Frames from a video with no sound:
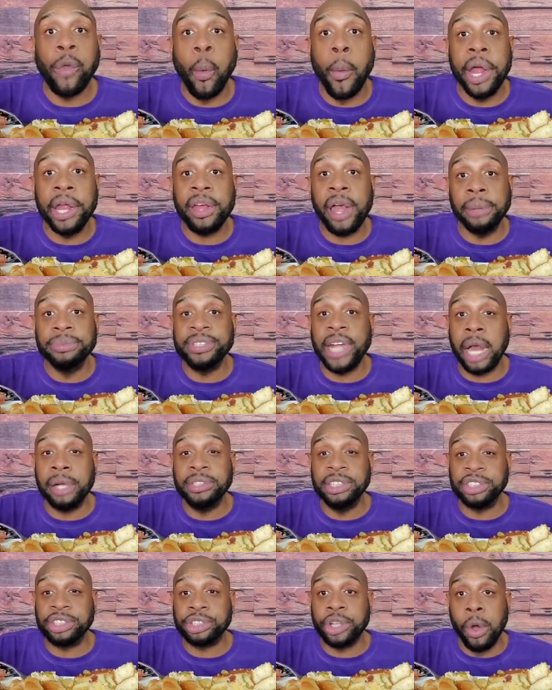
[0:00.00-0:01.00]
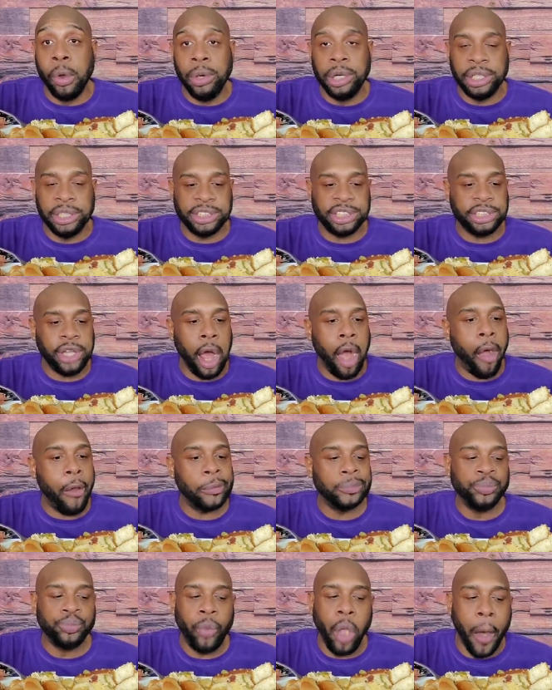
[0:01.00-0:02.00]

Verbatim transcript: when it comes down to schooling and stuff.